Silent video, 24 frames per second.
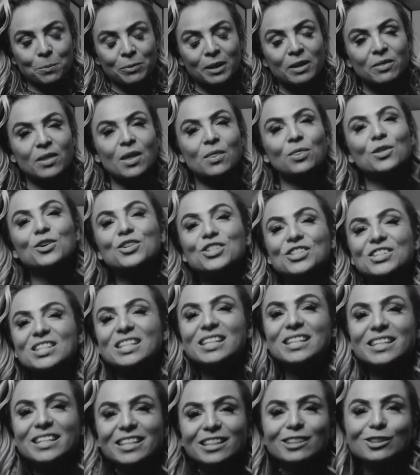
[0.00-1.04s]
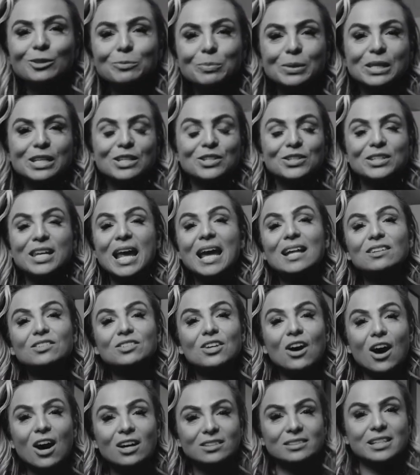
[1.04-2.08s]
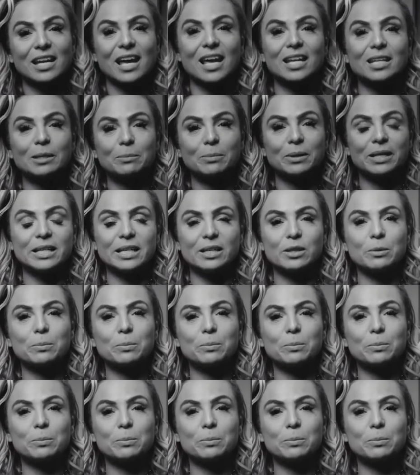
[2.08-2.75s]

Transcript: Then there's the guilt because you can't talk to anybody.